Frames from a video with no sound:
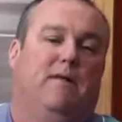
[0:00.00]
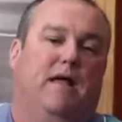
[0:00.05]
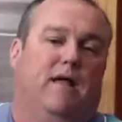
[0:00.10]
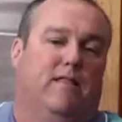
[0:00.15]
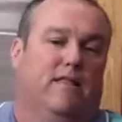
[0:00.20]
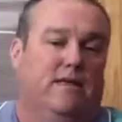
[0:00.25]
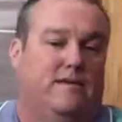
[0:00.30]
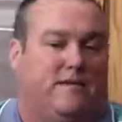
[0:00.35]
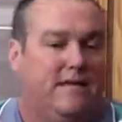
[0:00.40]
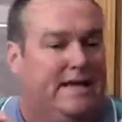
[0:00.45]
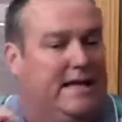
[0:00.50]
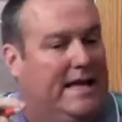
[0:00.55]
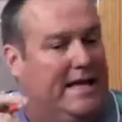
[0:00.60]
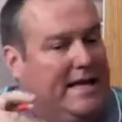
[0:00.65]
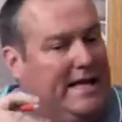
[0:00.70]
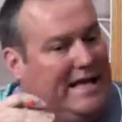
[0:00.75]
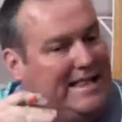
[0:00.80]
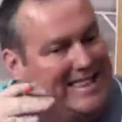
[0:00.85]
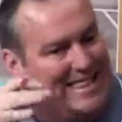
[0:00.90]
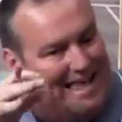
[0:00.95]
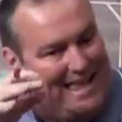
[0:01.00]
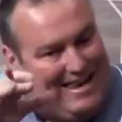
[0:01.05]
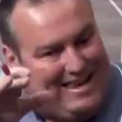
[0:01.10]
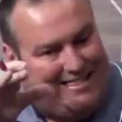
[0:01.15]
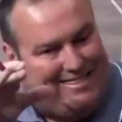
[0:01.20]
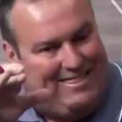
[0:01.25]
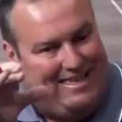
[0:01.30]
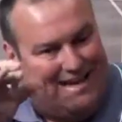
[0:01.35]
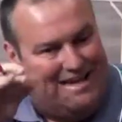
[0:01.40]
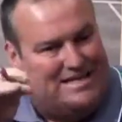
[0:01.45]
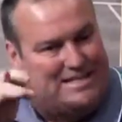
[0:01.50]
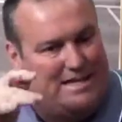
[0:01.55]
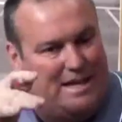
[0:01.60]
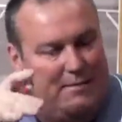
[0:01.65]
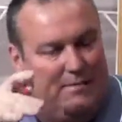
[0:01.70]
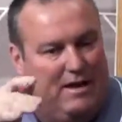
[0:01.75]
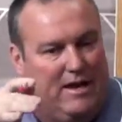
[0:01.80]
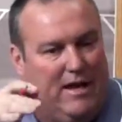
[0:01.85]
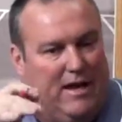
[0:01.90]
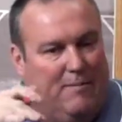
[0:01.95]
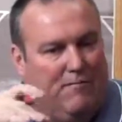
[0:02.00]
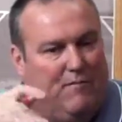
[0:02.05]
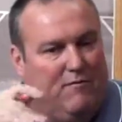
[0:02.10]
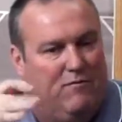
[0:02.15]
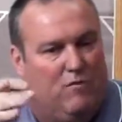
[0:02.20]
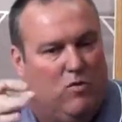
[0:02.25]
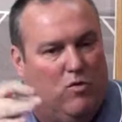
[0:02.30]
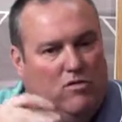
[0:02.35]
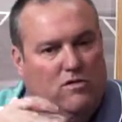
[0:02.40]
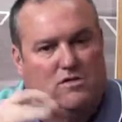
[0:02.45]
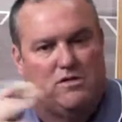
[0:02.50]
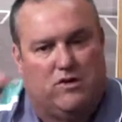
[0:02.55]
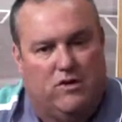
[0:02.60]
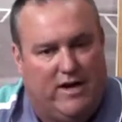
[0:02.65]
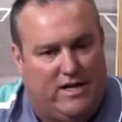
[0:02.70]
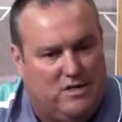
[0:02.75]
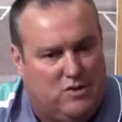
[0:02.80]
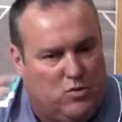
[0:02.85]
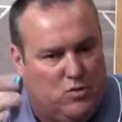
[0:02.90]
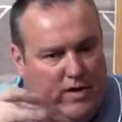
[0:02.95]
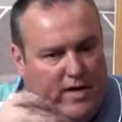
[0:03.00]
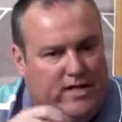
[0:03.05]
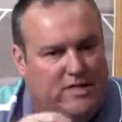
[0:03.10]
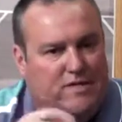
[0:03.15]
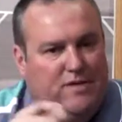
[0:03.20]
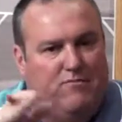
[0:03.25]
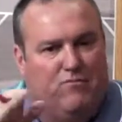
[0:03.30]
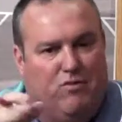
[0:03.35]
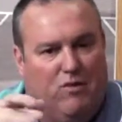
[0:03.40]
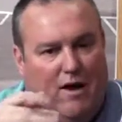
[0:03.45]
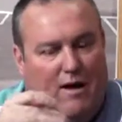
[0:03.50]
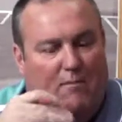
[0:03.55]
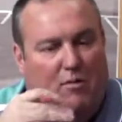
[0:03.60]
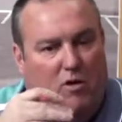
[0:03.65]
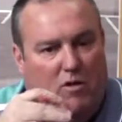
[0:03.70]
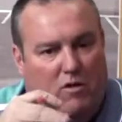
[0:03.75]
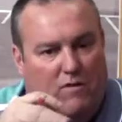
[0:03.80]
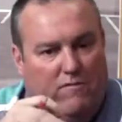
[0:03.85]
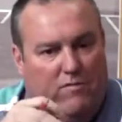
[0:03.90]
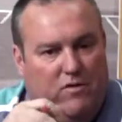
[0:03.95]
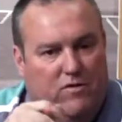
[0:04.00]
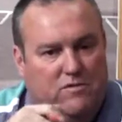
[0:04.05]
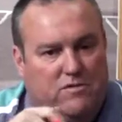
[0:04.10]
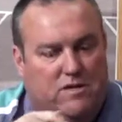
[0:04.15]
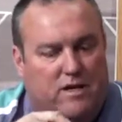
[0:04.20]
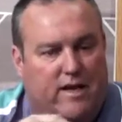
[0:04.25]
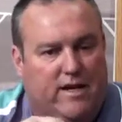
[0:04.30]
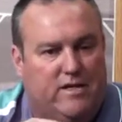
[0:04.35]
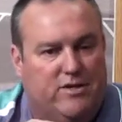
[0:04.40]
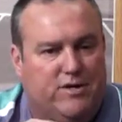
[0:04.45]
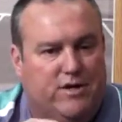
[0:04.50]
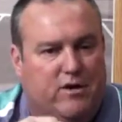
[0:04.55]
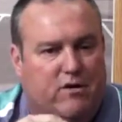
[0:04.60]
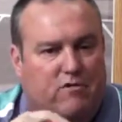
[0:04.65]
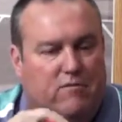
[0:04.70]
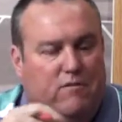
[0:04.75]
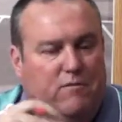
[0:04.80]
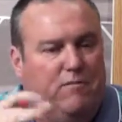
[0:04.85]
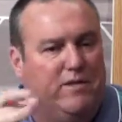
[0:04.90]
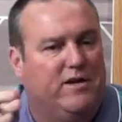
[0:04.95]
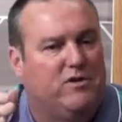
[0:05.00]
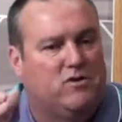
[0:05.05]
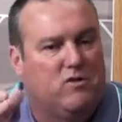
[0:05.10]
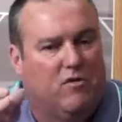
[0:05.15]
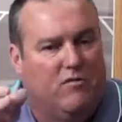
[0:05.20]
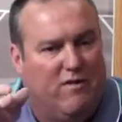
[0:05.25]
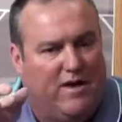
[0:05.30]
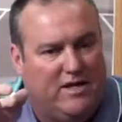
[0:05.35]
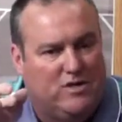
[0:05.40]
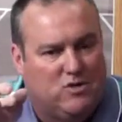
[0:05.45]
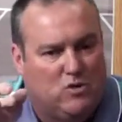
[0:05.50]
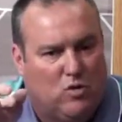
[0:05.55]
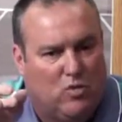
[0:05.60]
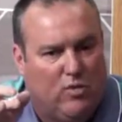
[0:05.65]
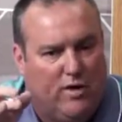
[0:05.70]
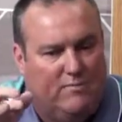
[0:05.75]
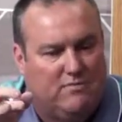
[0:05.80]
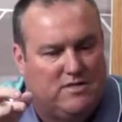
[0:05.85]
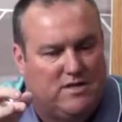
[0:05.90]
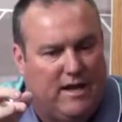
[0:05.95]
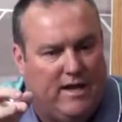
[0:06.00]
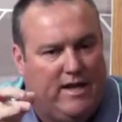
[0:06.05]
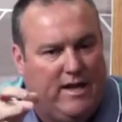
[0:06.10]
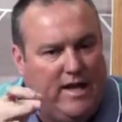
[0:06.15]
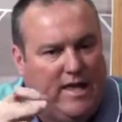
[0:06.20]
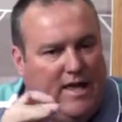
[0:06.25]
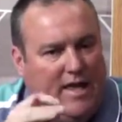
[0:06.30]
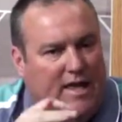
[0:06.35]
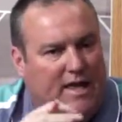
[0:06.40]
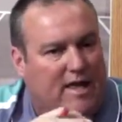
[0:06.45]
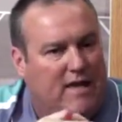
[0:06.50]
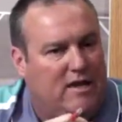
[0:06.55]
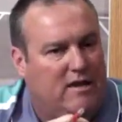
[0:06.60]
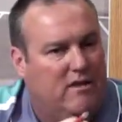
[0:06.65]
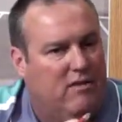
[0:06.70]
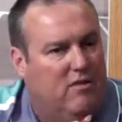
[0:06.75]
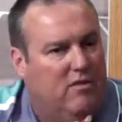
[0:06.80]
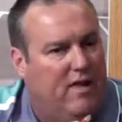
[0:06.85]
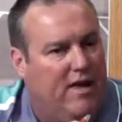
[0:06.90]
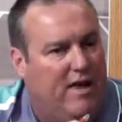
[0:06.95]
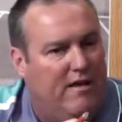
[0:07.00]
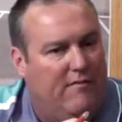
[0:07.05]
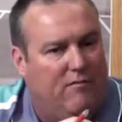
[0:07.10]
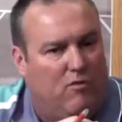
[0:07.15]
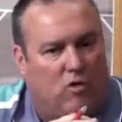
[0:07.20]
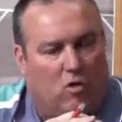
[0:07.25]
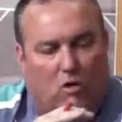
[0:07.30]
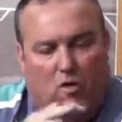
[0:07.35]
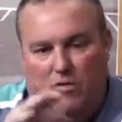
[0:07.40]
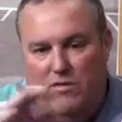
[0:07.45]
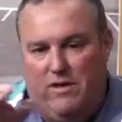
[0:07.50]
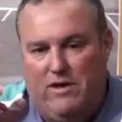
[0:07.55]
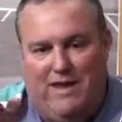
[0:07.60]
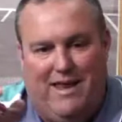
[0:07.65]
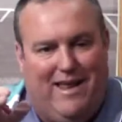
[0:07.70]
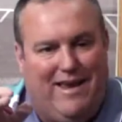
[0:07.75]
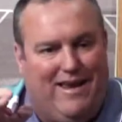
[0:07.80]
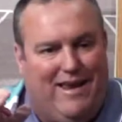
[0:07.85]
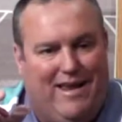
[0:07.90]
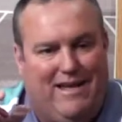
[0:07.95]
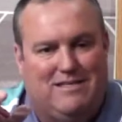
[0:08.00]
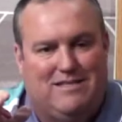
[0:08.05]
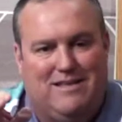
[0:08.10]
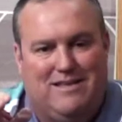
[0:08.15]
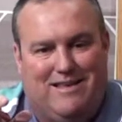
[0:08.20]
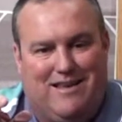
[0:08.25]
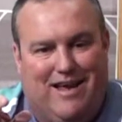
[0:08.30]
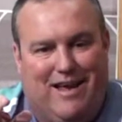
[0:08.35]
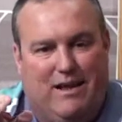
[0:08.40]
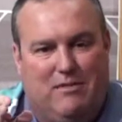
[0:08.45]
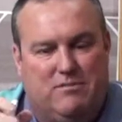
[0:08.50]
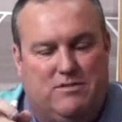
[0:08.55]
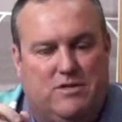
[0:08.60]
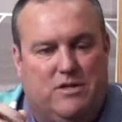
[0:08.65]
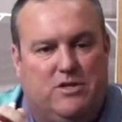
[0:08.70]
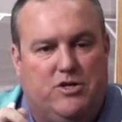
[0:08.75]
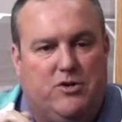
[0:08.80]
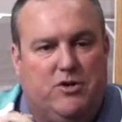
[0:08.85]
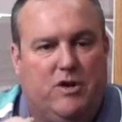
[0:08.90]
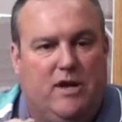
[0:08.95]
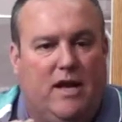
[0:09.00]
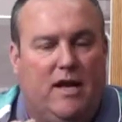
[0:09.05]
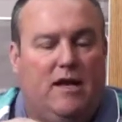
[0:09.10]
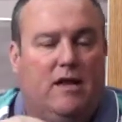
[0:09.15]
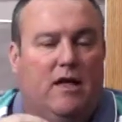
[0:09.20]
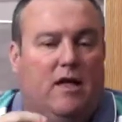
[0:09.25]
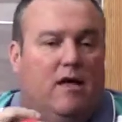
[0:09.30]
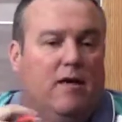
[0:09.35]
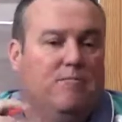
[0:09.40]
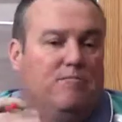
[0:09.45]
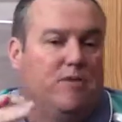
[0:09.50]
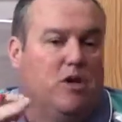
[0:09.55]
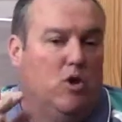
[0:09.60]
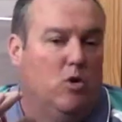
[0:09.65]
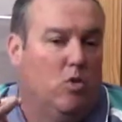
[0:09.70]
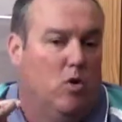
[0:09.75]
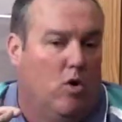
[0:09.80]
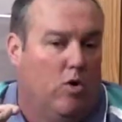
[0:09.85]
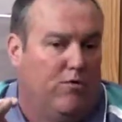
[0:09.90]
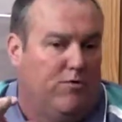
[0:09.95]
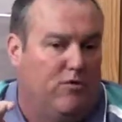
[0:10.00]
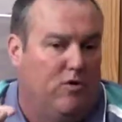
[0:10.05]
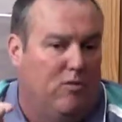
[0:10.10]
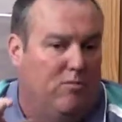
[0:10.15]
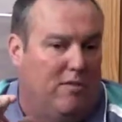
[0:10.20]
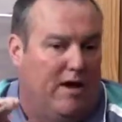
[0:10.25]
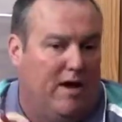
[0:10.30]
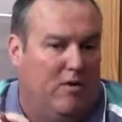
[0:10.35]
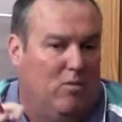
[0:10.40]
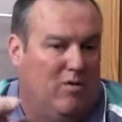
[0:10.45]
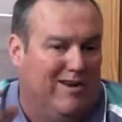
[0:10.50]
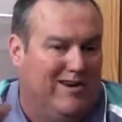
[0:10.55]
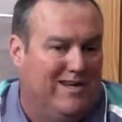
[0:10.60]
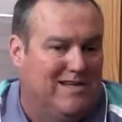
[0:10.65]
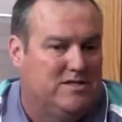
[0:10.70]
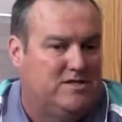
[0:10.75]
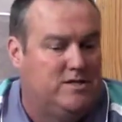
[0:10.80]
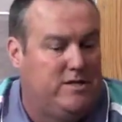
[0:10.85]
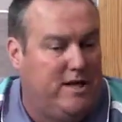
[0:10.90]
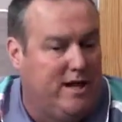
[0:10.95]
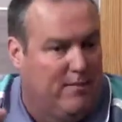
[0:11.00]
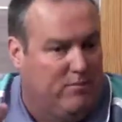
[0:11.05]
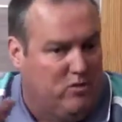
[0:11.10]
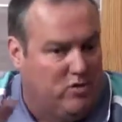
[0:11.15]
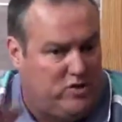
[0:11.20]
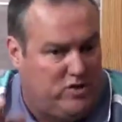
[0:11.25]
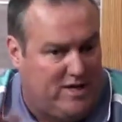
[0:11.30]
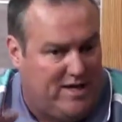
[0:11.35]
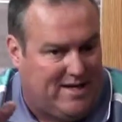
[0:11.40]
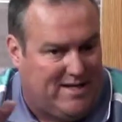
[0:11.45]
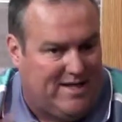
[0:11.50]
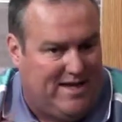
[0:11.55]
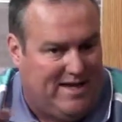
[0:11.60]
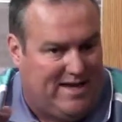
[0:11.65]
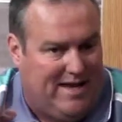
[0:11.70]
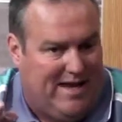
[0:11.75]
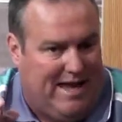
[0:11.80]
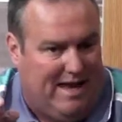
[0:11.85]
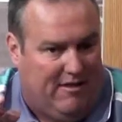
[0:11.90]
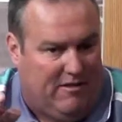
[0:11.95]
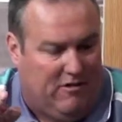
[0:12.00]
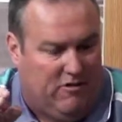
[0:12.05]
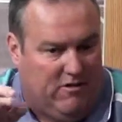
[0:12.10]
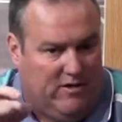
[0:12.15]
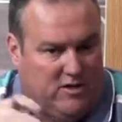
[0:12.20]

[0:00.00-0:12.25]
Now, listen, a lot of things coming up, of course, graduation, prom, all of those things. You go to the Beech Grove High School website, you'll have all the day dates and times that you need. You also might want to just double check that calendar.